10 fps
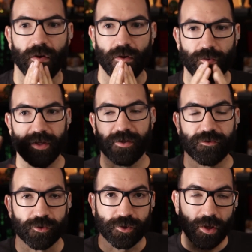Okay,
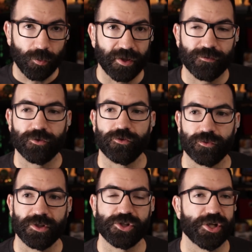so now we have our
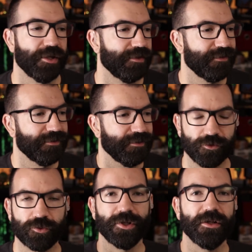screenshot. To
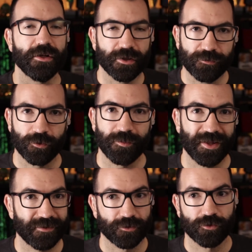create a LUT for
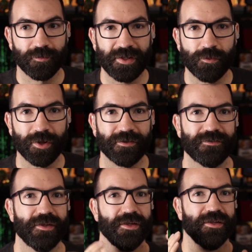OBS, there's many ways.